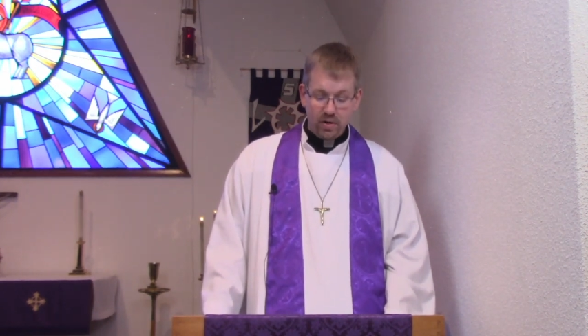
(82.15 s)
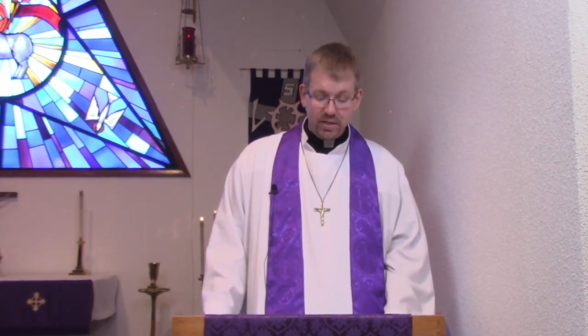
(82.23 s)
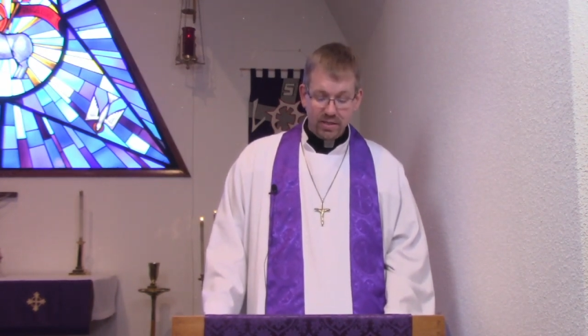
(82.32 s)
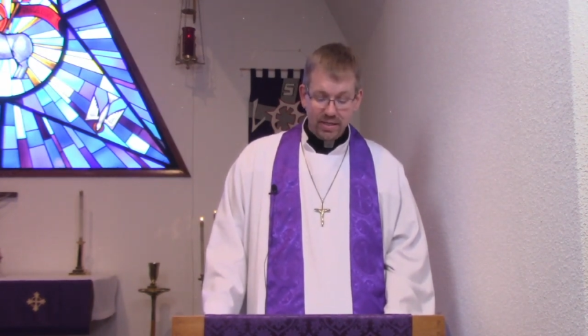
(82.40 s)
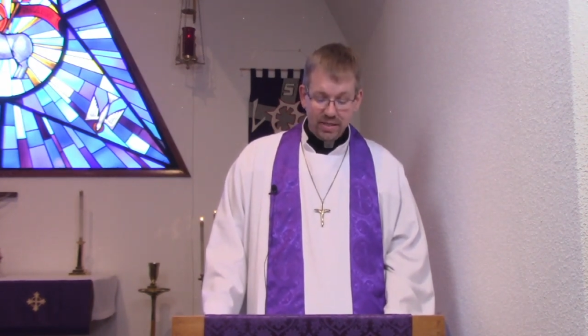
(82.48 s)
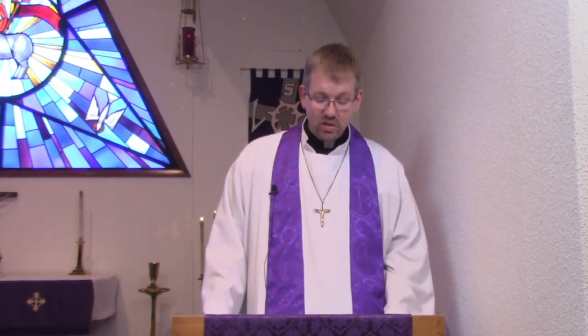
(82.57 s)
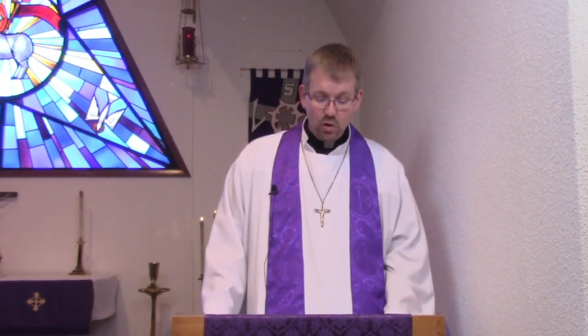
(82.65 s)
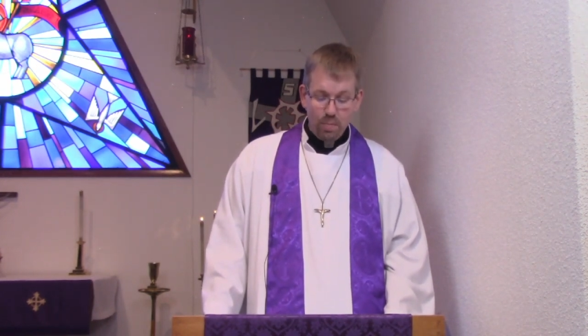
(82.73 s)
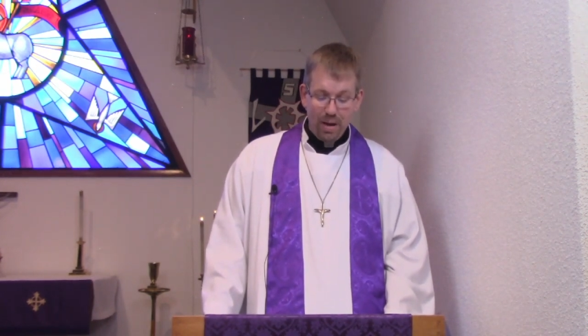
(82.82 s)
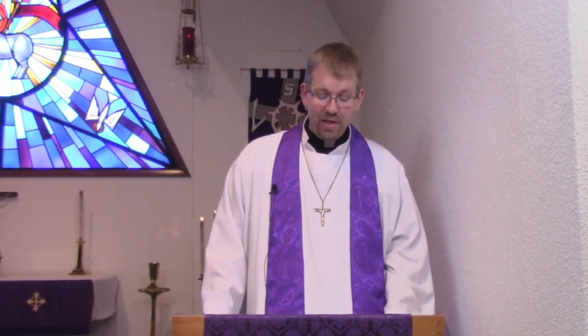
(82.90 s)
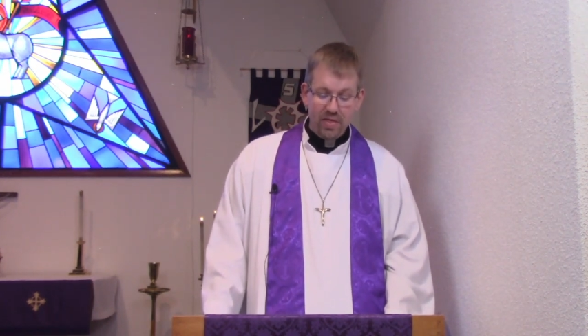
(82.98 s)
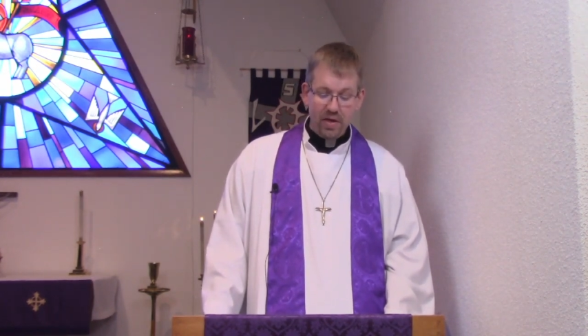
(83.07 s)
to
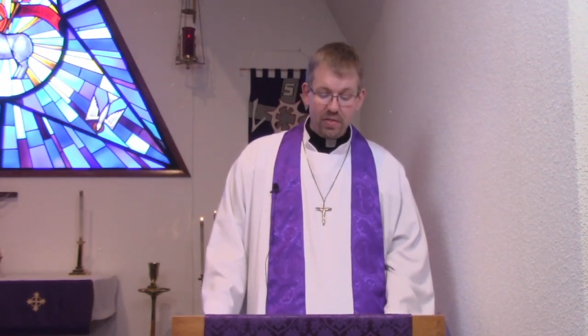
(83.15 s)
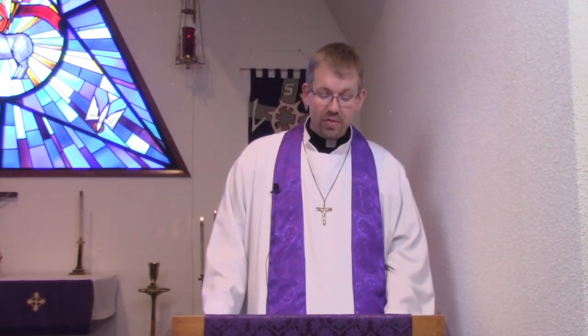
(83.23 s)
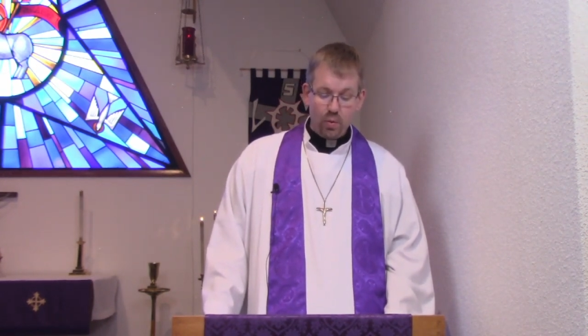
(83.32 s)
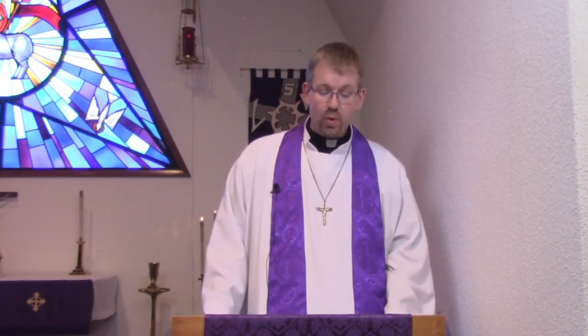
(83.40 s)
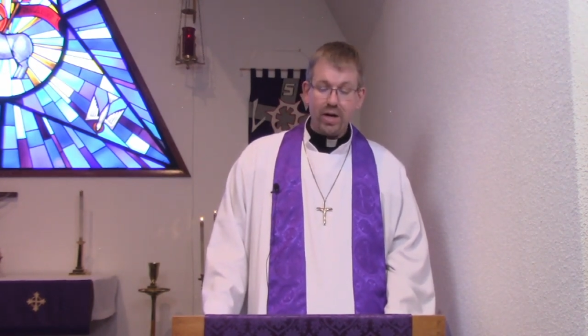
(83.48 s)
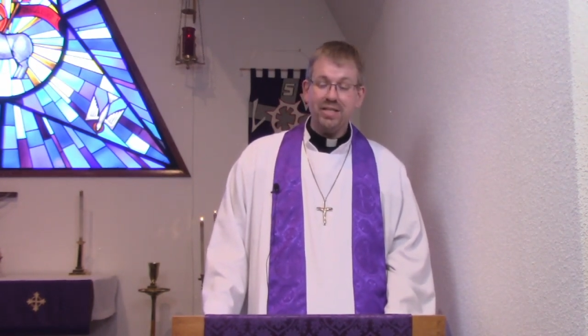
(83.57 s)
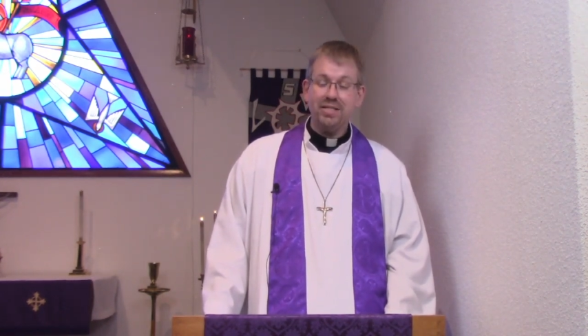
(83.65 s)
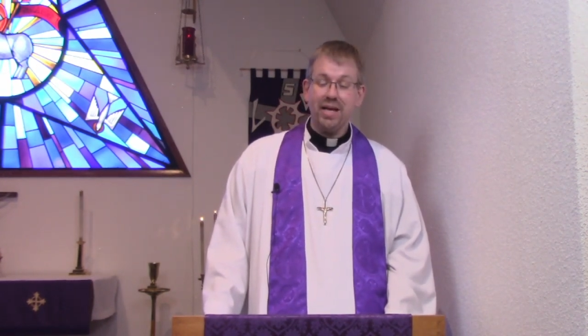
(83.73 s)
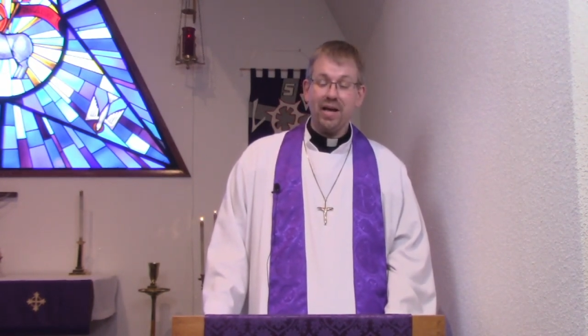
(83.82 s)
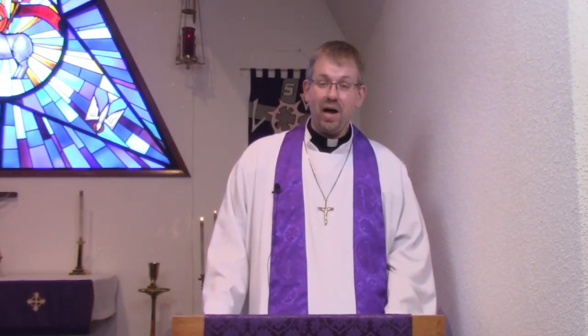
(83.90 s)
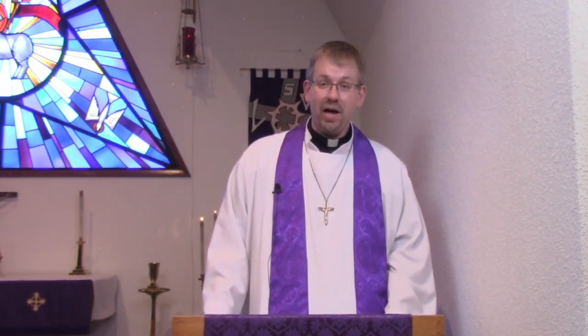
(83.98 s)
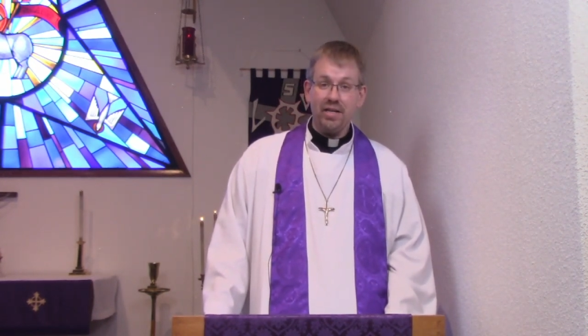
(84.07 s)
disobey the authorities that
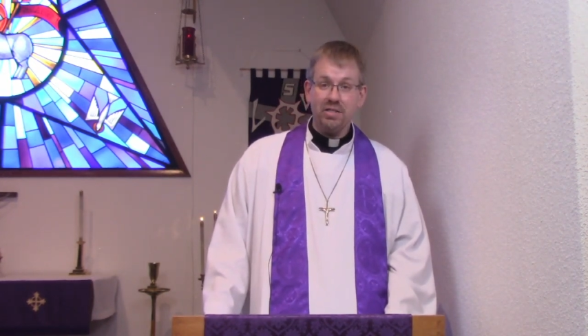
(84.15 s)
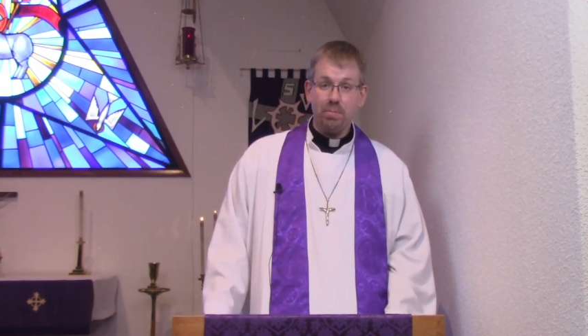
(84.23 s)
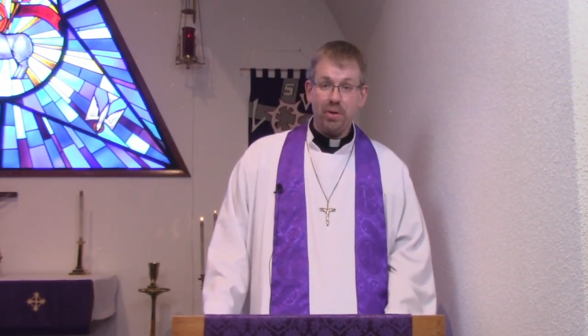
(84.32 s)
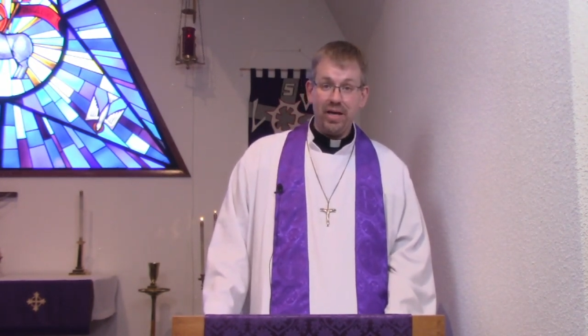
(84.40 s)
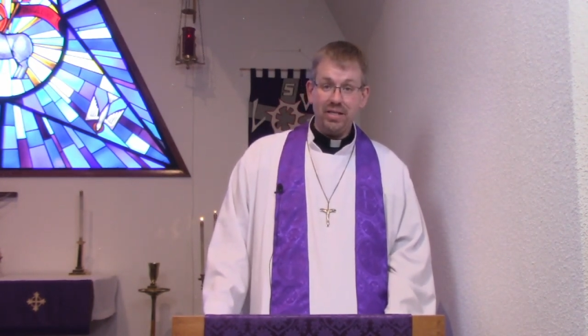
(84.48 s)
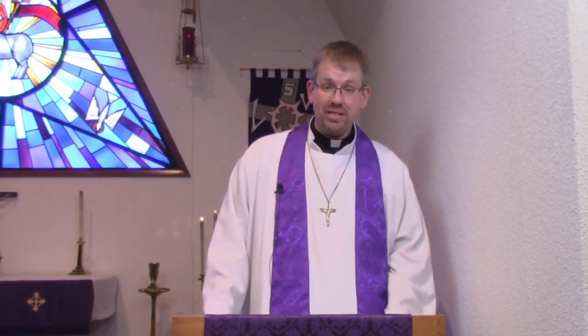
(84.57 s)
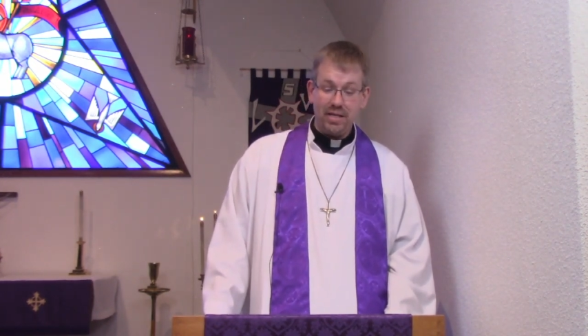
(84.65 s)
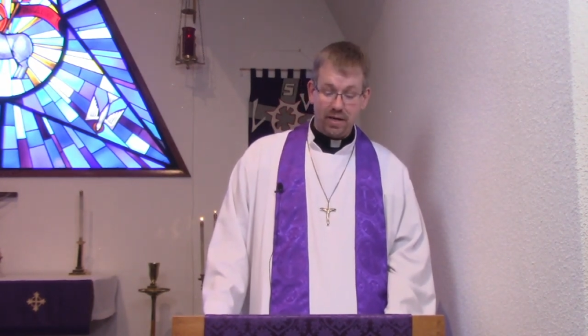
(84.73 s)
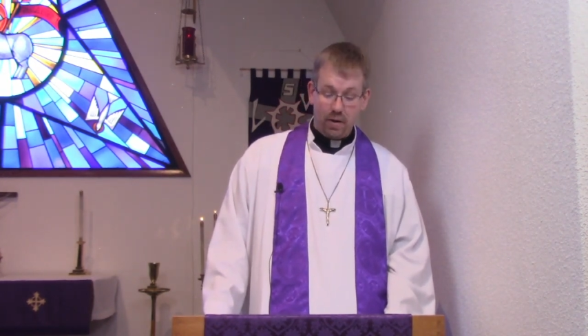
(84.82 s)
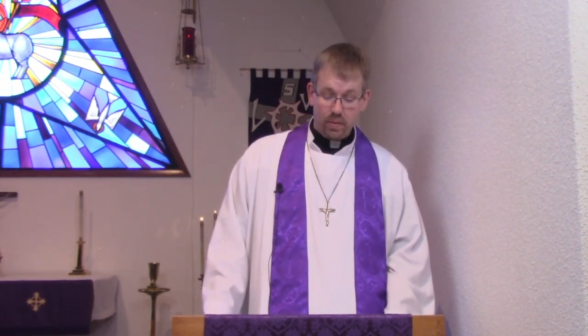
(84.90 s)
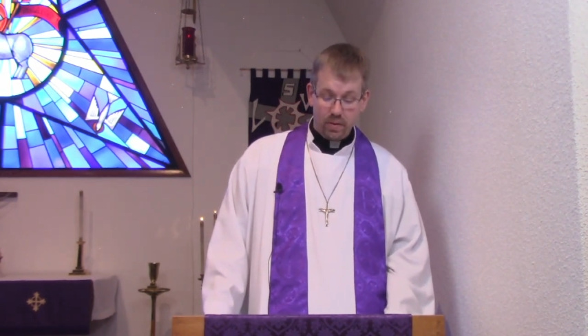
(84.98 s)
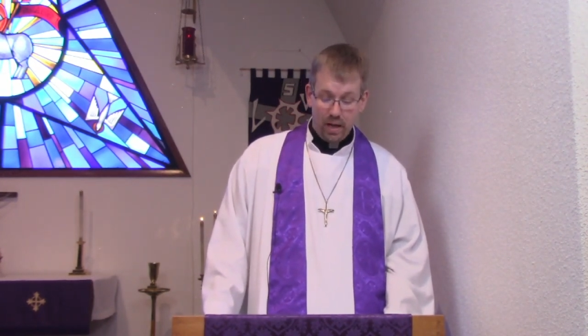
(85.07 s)
God has placed in
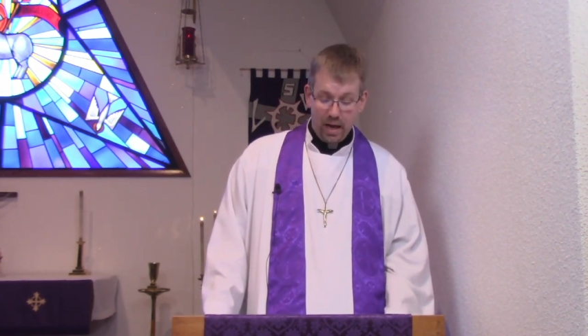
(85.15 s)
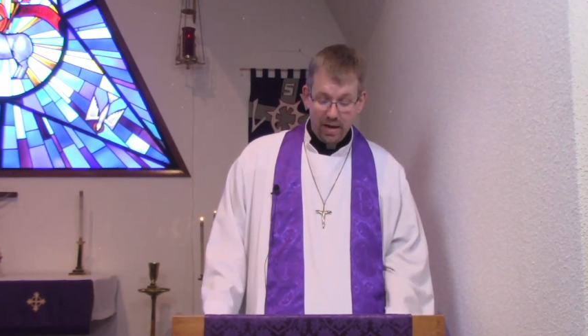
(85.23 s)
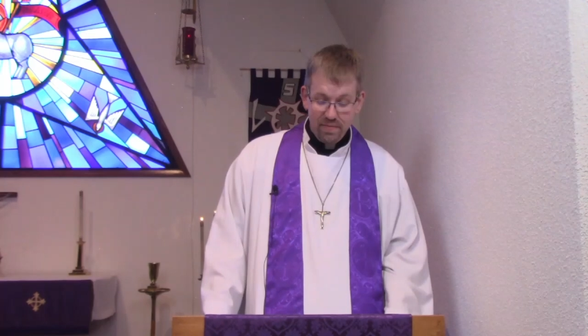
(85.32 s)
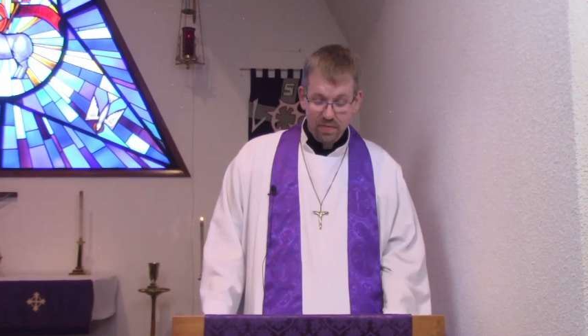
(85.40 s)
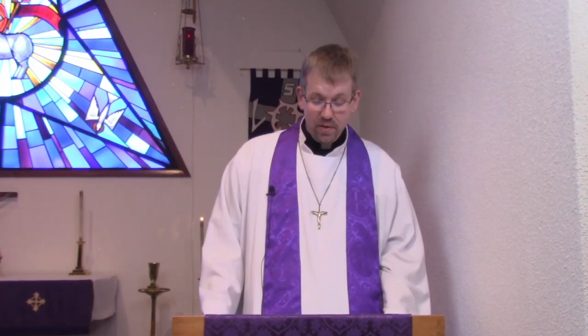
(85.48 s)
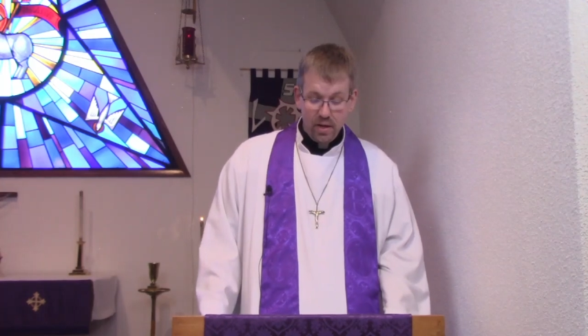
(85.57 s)
our life